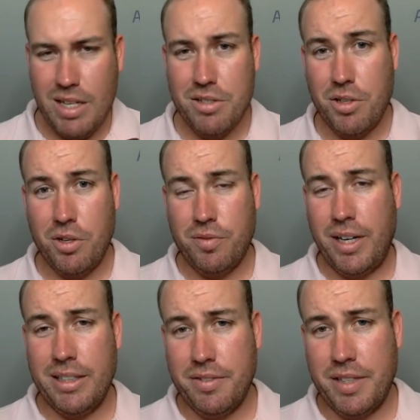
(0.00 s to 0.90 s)
So
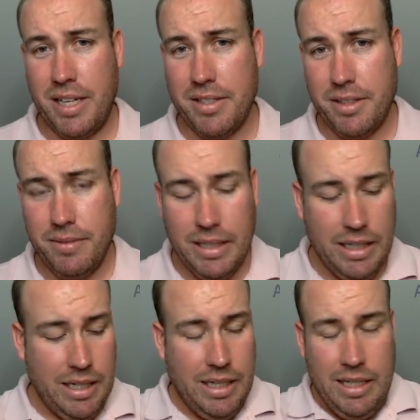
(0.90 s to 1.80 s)
flying Lufthansa,
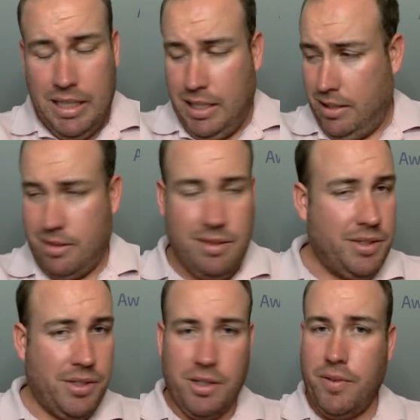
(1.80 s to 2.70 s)

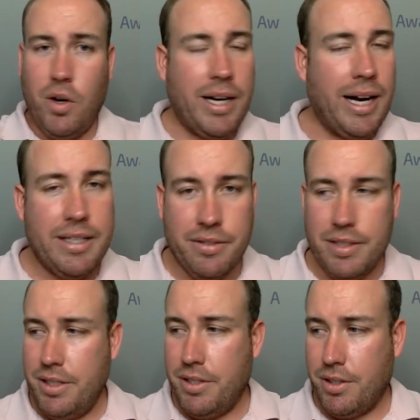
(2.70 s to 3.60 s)
serve all kinds of
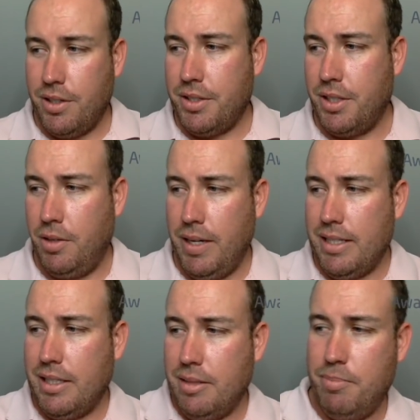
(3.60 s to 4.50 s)
cities across the U.S.